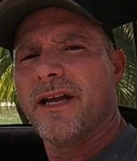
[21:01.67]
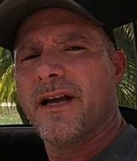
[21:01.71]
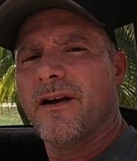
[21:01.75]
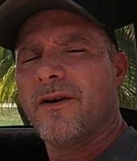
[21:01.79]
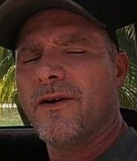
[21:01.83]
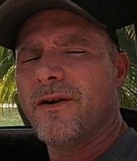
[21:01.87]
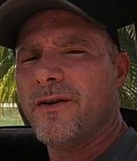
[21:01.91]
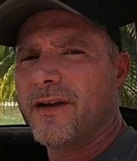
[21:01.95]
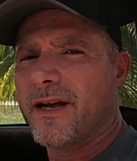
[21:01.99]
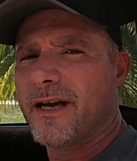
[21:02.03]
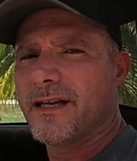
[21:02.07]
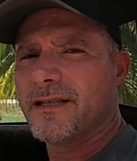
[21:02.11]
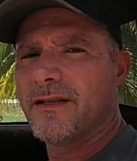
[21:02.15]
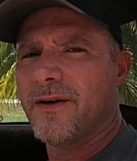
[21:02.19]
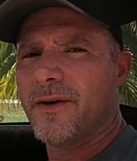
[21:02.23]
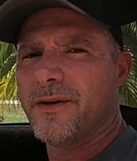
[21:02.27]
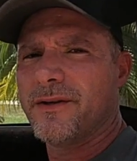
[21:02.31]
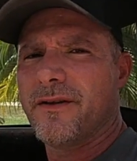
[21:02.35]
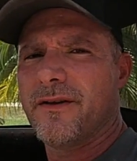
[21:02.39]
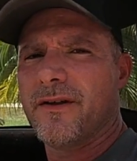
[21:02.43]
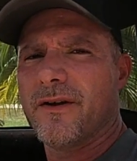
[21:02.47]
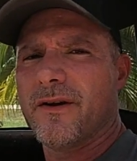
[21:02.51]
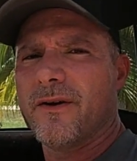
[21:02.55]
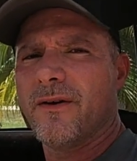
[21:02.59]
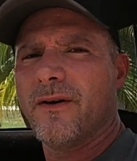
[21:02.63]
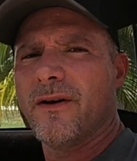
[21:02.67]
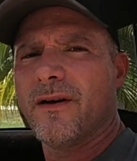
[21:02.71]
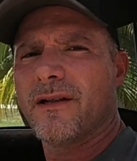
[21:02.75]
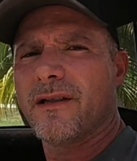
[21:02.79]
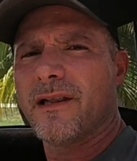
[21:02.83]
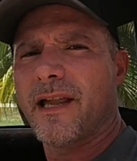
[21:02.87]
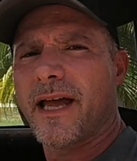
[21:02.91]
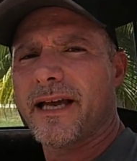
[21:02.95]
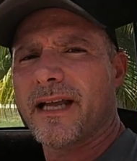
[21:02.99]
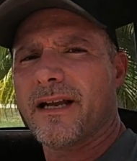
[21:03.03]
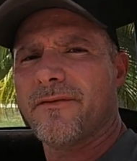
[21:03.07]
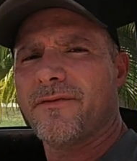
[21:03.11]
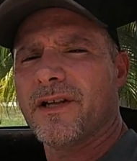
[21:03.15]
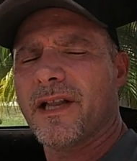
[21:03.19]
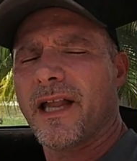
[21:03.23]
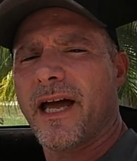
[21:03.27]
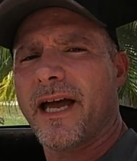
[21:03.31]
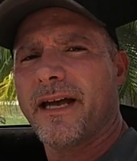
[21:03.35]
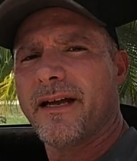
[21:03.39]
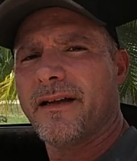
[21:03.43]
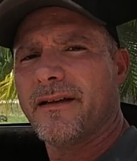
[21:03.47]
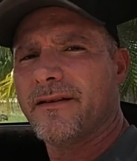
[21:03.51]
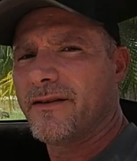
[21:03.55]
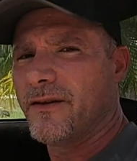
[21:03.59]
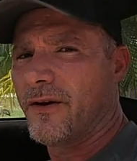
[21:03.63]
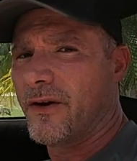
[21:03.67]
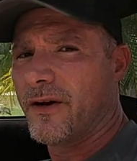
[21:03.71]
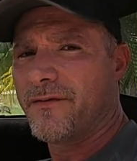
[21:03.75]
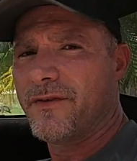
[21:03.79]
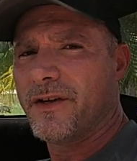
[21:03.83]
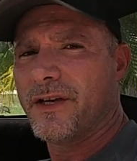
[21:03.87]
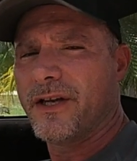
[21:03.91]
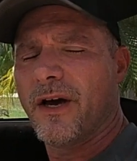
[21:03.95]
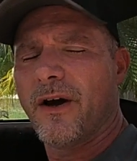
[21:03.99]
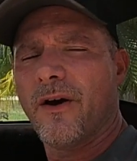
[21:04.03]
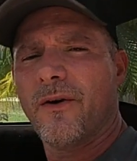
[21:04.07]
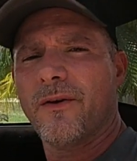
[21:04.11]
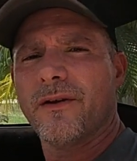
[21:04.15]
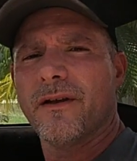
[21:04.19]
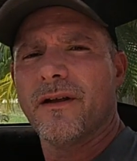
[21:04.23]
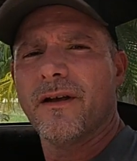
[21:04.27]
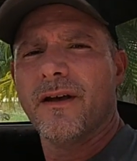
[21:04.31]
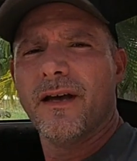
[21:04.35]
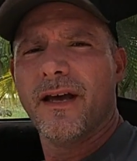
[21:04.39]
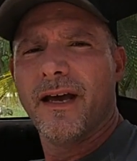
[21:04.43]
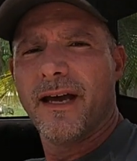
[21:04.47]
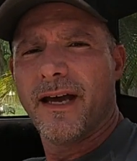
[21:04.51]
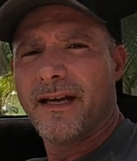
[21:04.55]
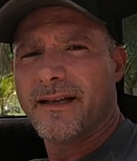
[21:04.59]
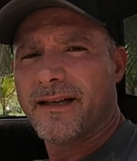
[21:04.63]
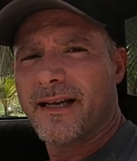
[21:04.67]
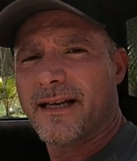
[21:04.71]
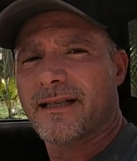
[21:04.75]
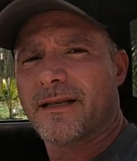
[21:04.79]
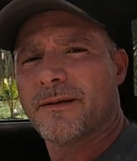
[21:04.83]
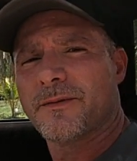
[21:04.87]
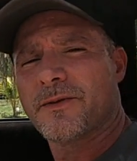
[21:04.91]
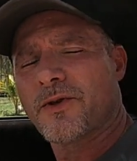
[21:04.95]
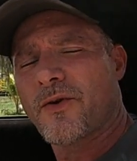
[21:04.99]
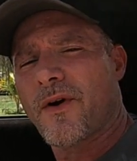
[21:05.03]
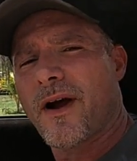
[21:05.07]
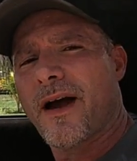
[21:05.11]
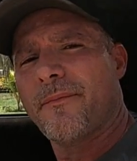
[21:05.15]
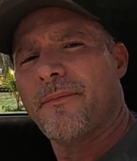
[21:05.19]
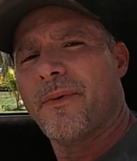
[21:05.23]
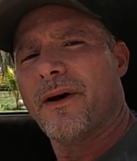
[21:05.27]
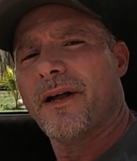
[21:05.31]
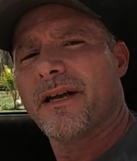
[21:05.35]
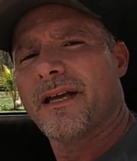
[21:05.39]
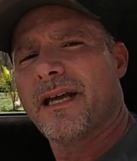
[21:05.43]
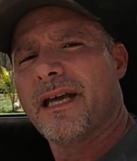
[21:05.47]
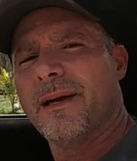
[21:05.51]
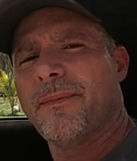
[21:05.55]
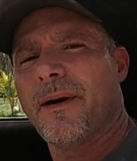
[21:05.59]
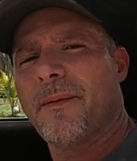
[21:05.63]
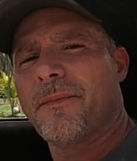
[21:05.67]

You guys know what to do. Like it if you like, don't if you don't. Hit that subscribe button to keep up